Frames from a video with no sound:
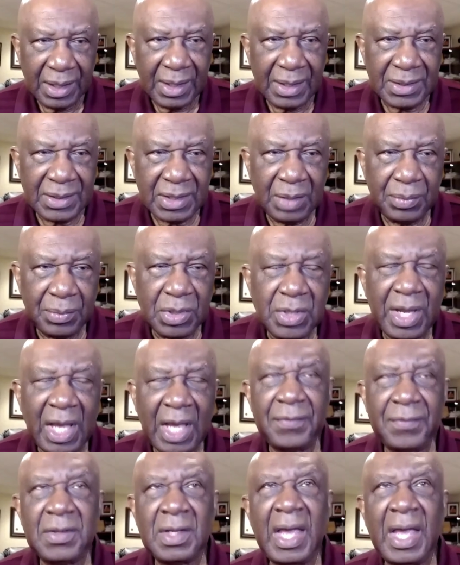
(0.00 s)
You see, when you
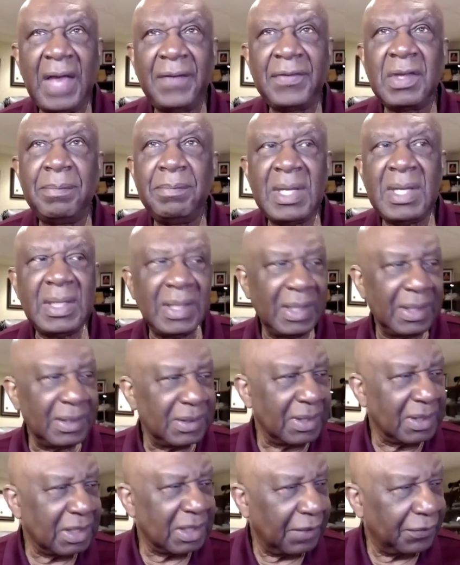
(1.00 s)
have your
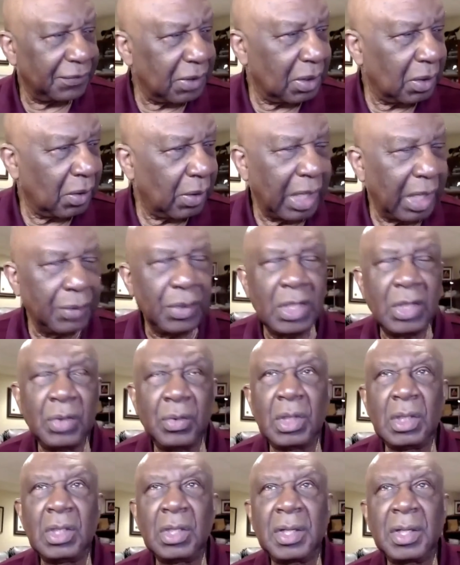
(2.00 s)
meetings and stuff, and you
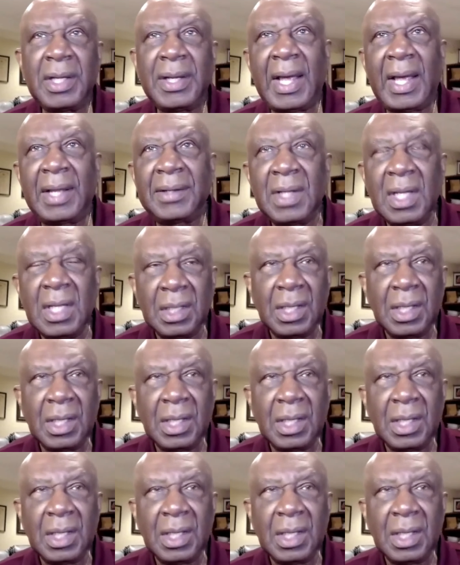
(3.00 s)
were looking at